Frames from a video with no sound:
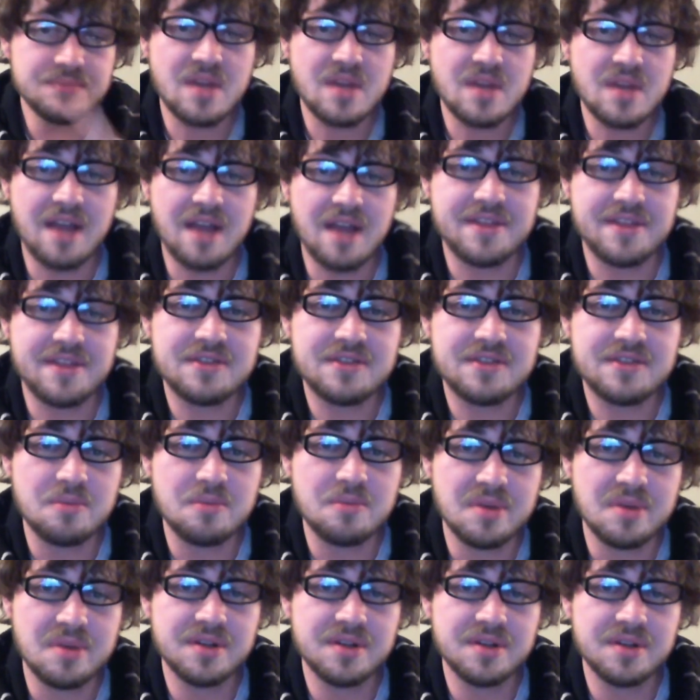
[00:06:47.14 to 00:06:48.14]
I think they're
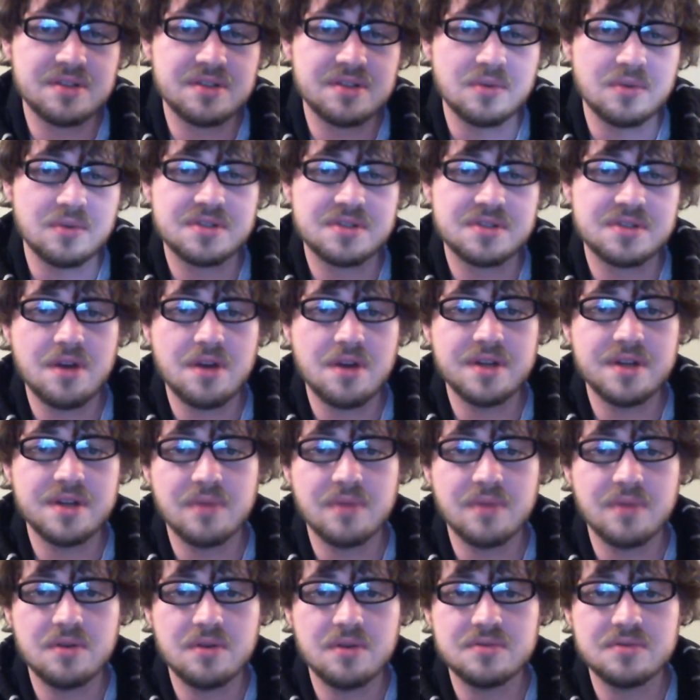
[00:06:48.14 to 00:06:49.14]
building towards Cody
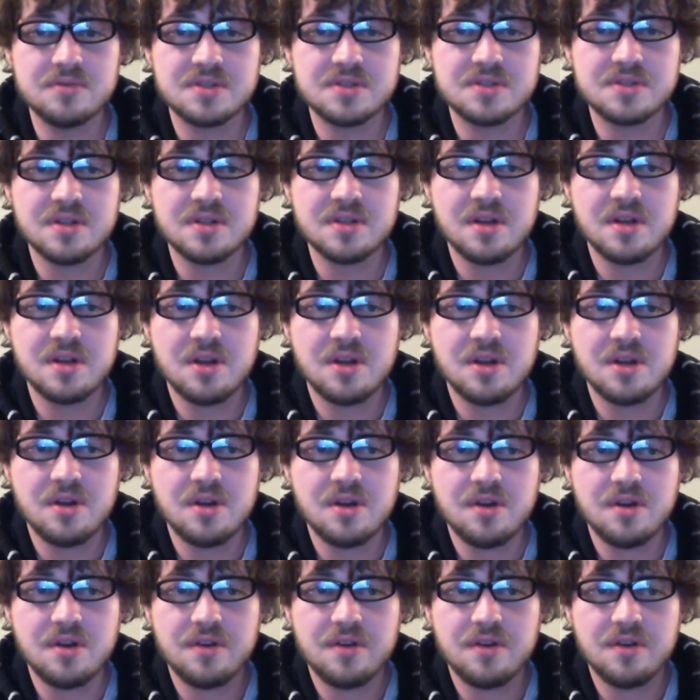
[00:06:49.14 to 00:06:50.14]
Rhodes
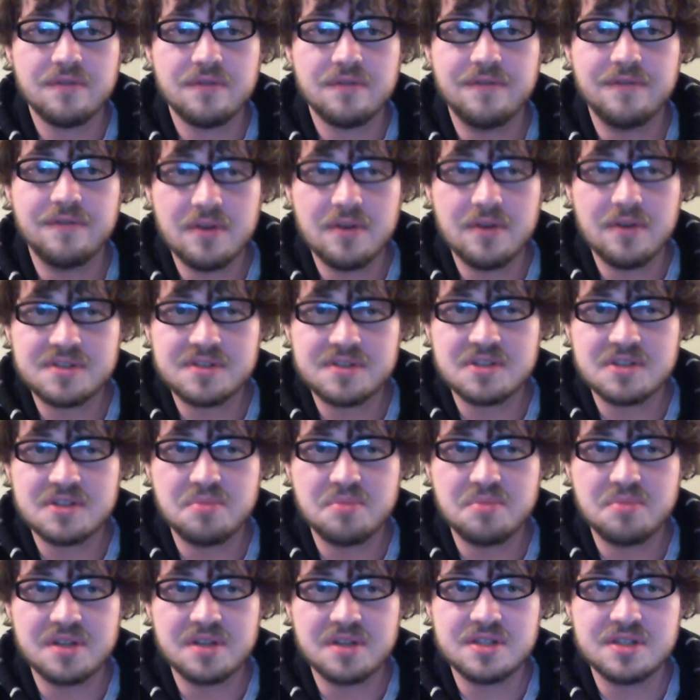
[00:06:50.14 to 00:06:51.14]
versus
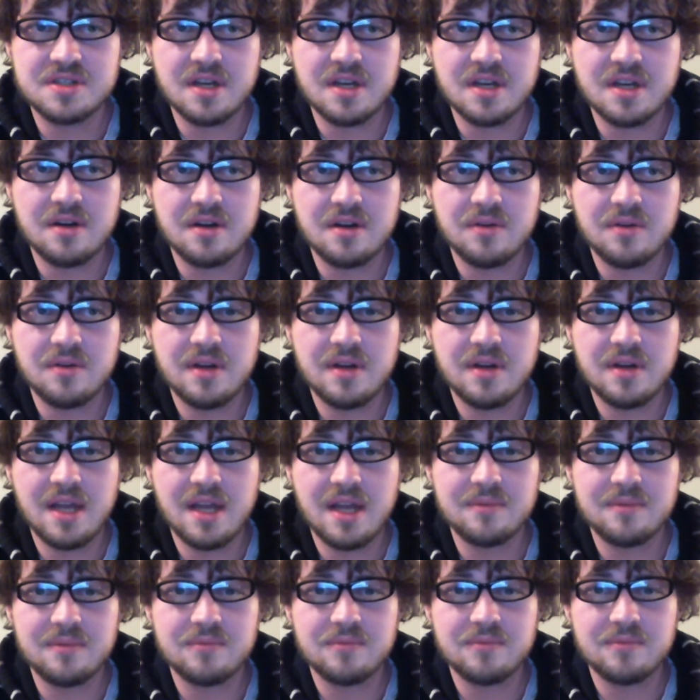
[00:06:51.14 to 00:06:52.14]
Big Show
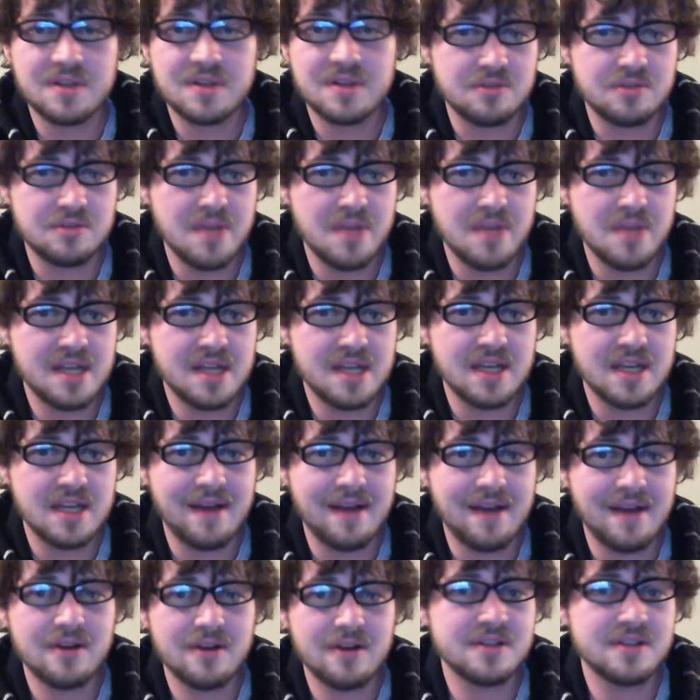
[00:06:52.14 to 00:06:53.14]
at WrestleMania.
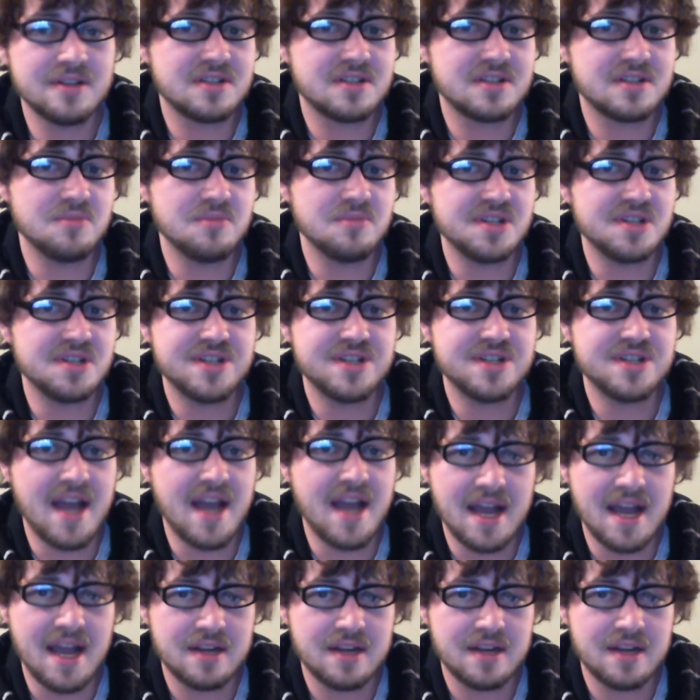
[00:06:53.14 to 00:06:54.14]
I heard it's going to be
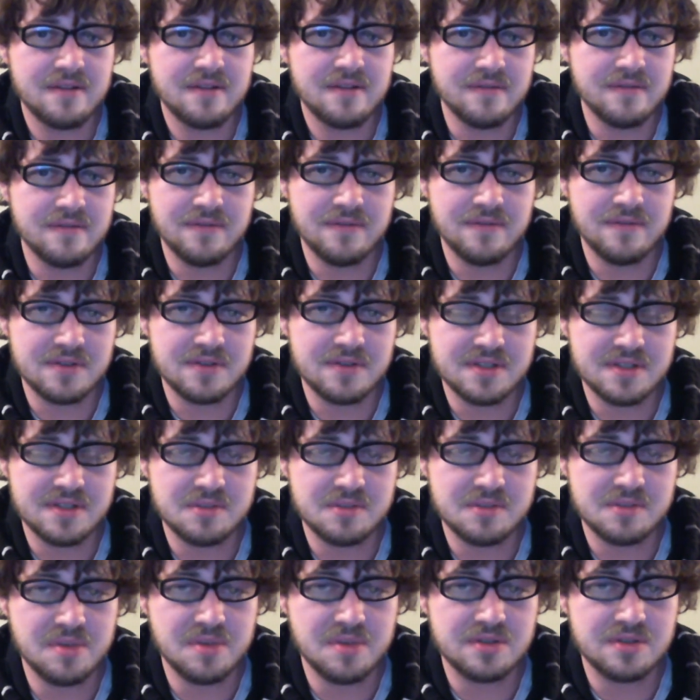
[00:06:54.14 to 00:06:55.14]
Shaq
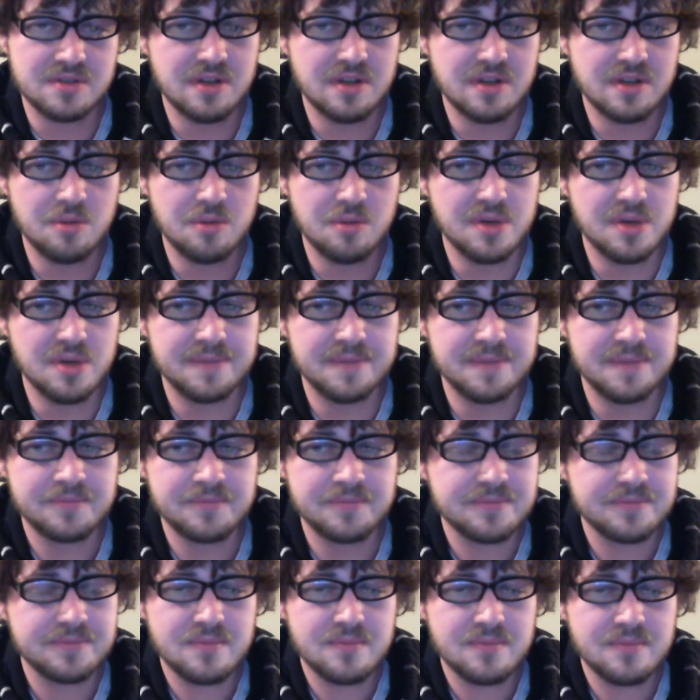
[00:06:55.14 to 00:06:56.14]
versus Big Show, but
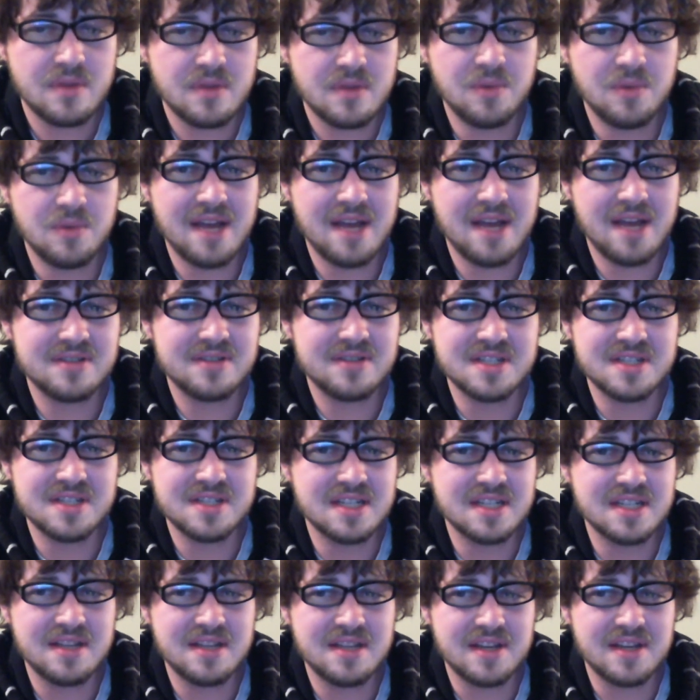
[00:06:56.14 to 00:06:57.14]
we haven't seen
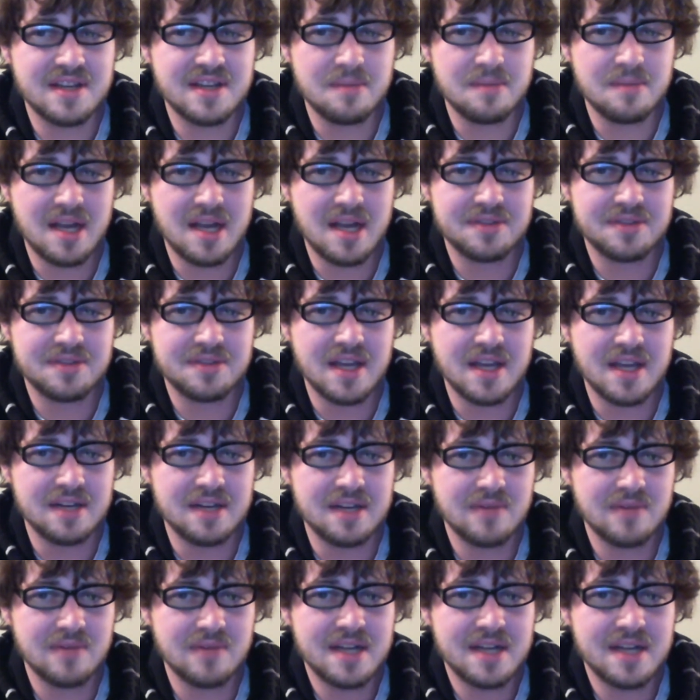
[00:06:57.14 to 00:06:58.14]
anything about that.
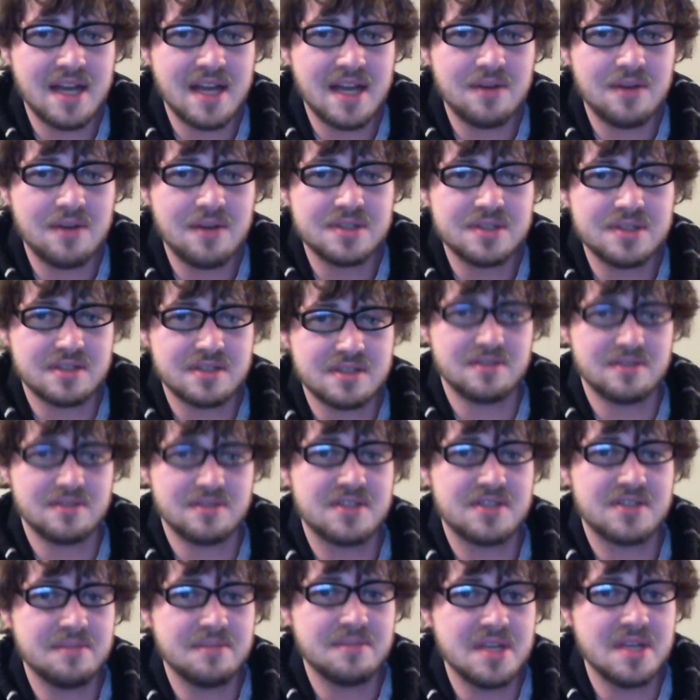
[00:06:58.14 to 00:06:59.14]
And right now, it just
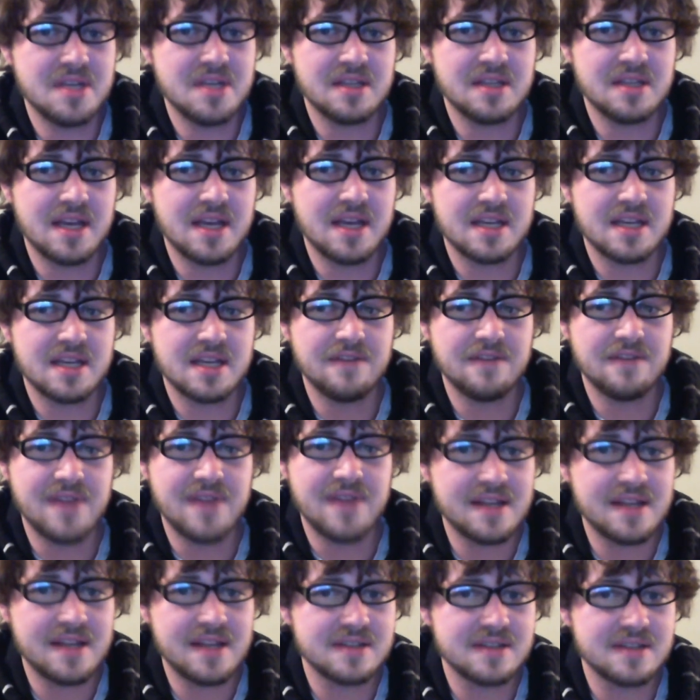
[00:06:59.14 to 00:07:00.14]
looks to me like if
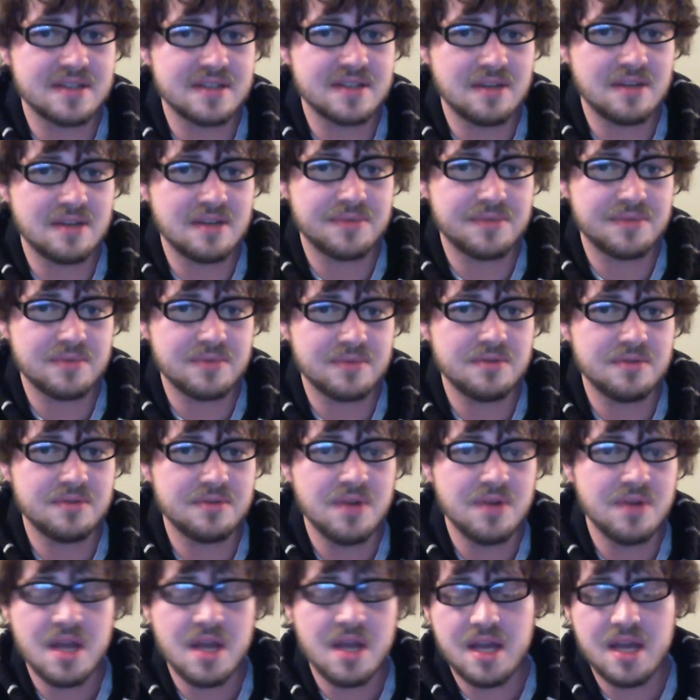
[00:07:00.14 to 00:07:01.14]
that doesn't come through,
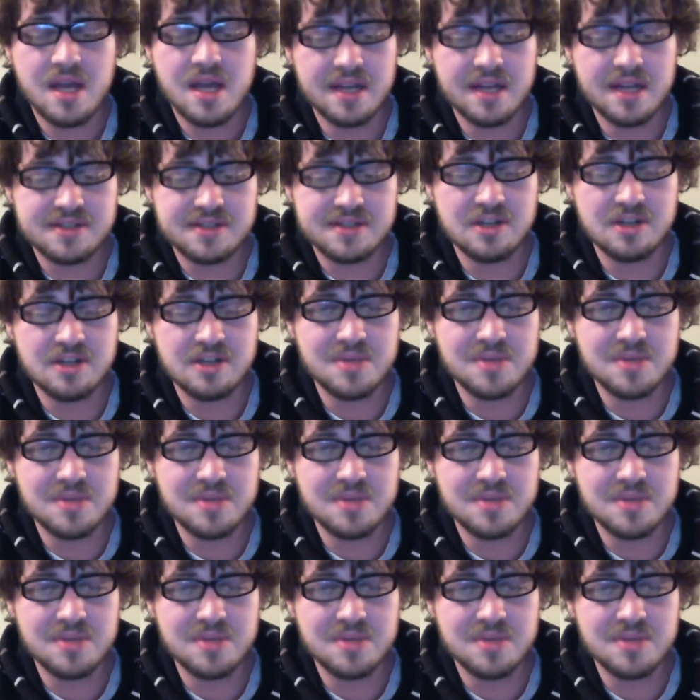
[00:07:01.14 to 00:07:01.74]
it's going to be